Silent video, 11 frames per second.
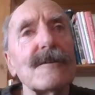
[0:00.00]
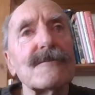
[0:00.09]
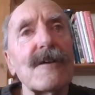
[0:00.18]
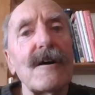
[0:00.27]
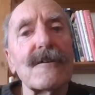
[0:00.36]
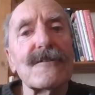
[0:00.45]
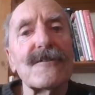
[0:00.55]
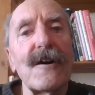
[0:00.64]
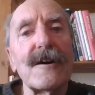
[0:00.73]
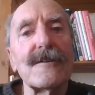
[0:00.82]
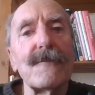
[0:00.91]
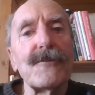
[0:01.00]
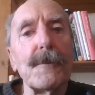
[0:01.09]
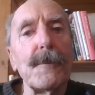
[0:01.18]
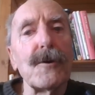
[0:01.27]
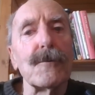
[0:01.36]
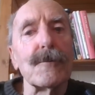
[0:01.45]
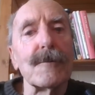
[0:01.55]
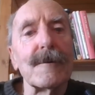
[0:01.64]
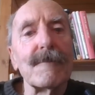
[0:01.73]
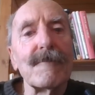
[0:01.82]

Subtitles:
The Dark Side of the Moon.